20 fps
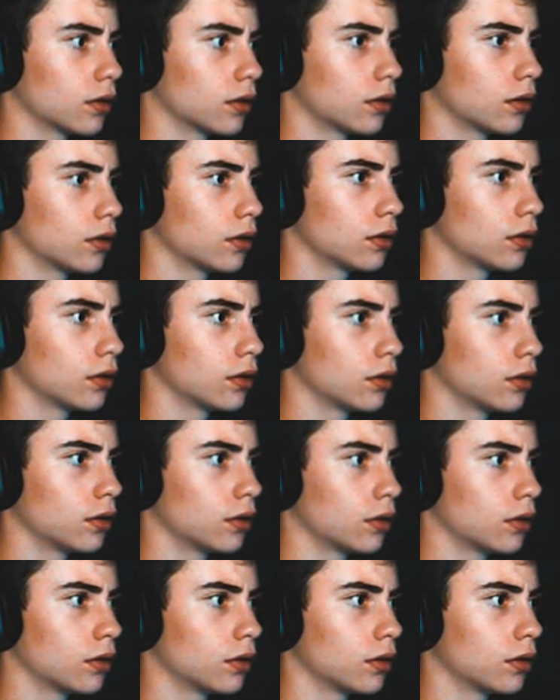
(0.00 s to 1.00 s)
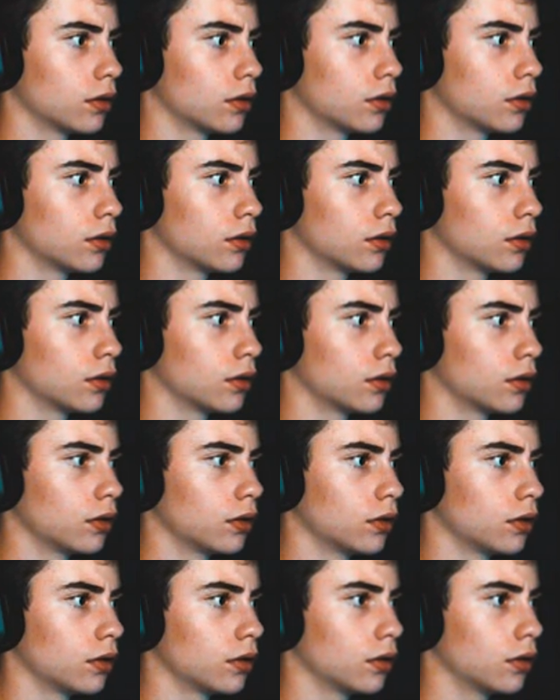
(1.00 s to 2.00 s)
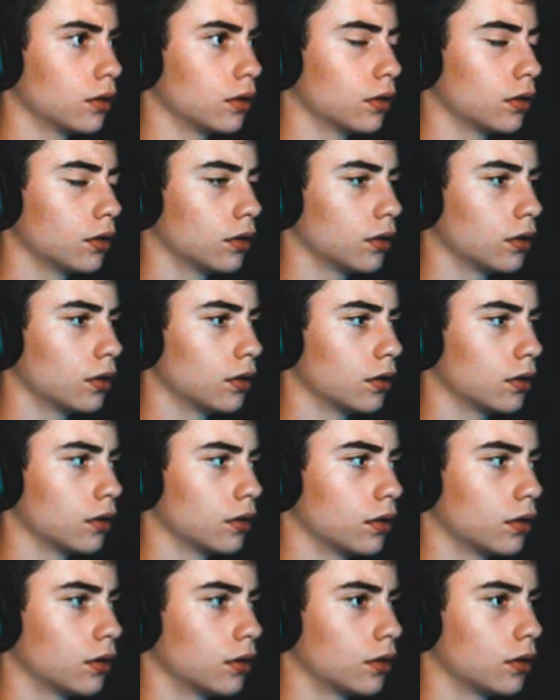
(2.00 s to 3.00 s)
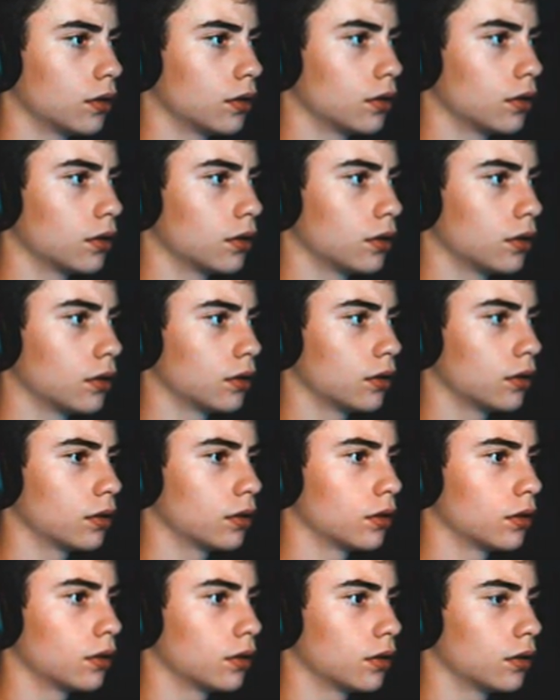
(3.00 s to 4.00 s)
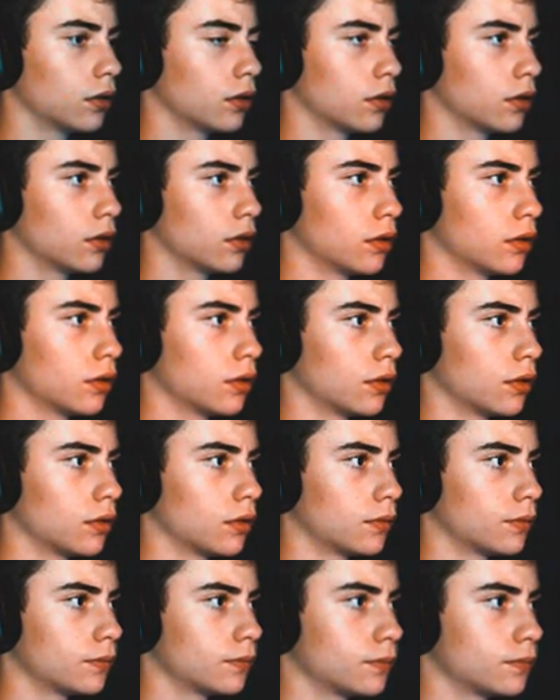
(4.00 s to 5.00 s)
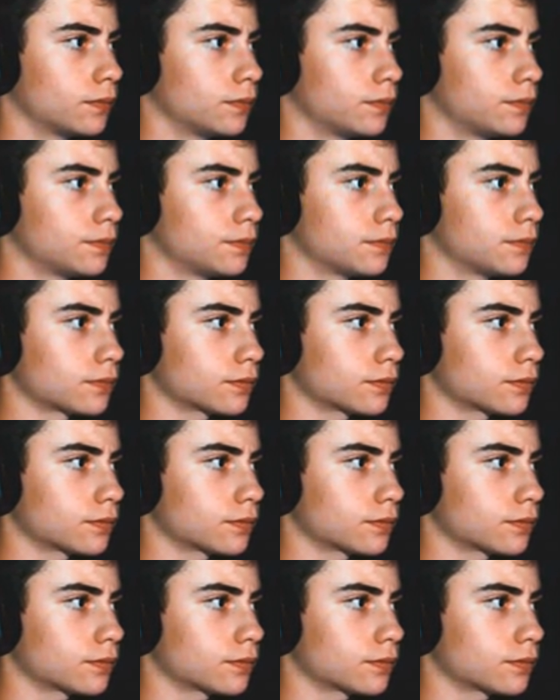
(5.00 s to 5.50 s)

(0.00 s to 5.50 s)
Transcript: Nobody speaks.